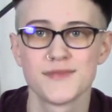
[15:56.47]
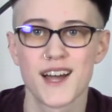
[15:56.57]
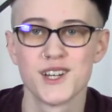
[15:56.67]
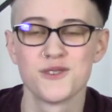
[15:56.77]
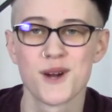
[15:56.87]
I
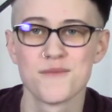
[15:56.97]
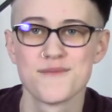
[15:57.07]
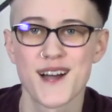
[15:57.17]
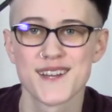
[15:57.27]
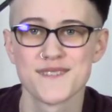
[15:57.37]
know
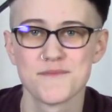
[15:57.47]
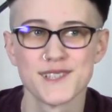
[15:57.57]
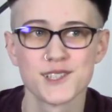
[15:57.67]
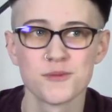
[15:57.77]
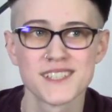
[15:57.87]
I'm a
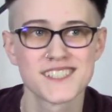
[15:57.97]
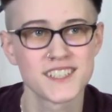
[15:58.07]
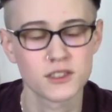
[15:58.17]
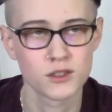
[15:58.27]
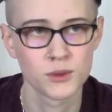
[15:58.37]
little bit
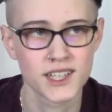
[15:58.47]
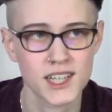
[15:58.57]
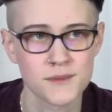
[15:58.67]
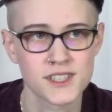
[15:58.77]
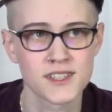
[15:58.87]
cynical when it
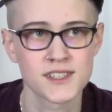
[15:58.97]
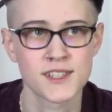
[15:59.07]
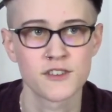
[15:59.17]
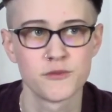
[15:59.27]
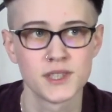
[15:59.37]
comes to this
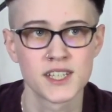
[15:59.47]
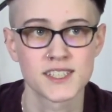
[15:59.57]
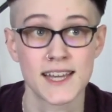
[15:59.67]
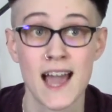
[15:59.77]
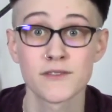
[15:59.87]
stuff because I
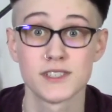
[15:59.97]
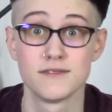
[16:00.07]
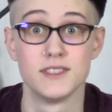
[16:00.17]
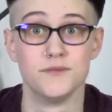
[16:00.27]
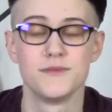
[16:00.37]
haven't
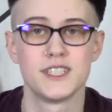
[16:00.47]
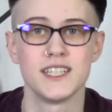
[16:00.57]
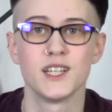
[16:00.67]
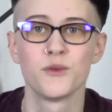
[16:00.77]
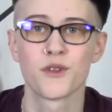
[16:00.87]
seen it with